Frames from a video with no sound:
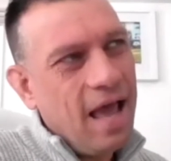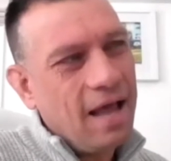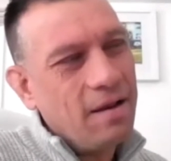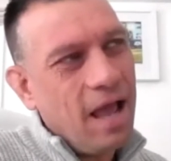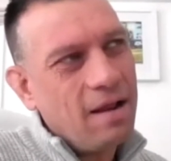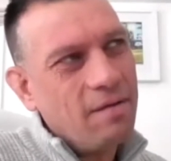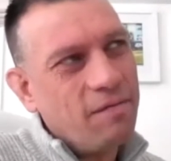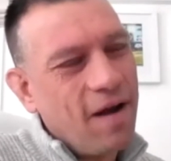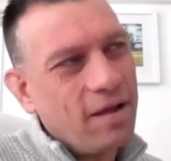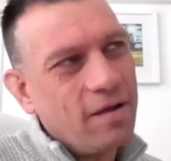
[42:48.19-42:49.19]
And
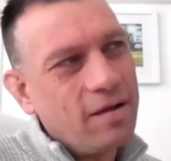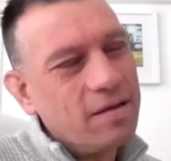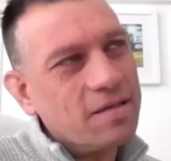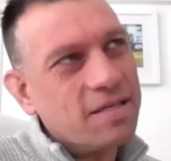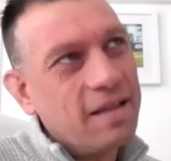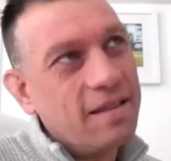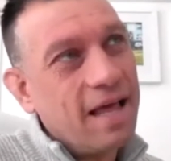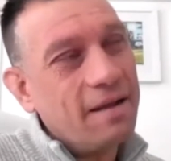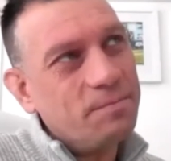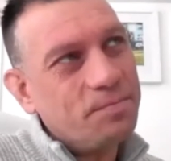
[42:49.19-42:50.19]
Frank said
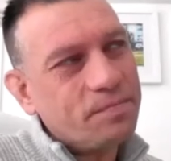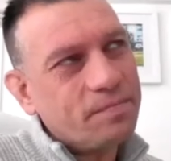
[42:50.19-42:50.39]
that,